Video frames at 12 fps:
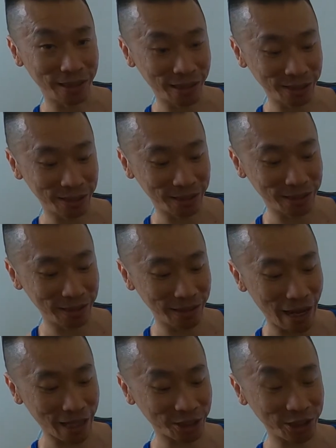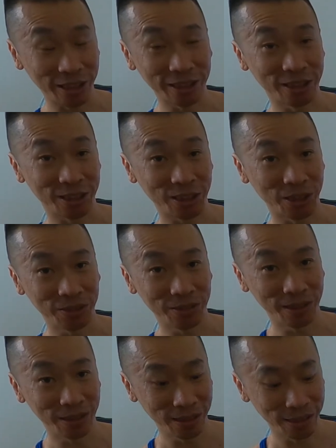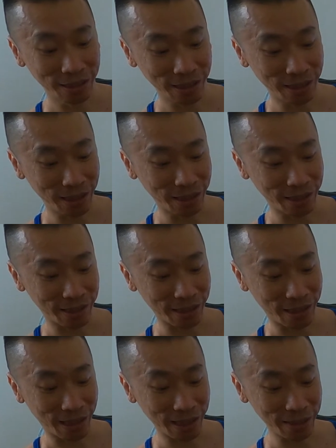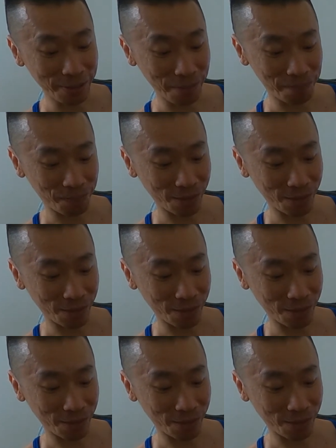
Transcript: they actually sewed the cut,